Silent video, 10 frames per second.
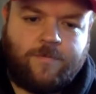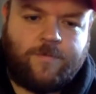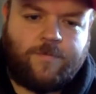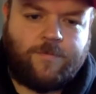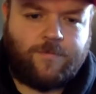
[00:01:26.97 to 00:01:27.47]

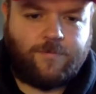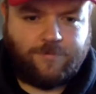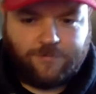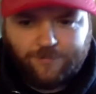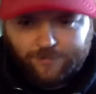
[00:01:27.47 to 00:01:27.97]

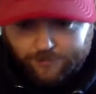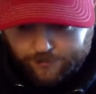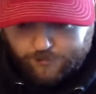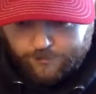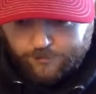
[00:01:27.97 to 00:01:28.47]

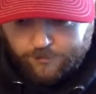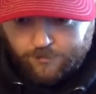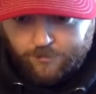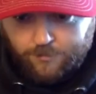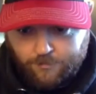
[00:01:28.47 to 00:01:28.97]

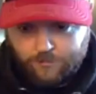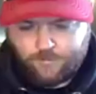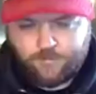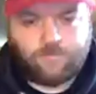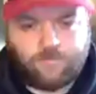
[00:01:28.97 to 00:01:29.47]

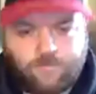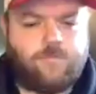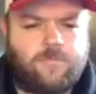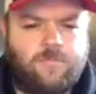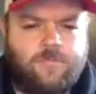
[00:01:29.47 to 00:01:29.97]

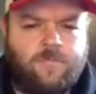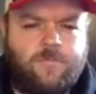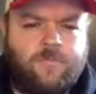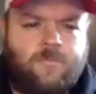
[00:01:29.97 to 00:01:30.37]
Nothing is said.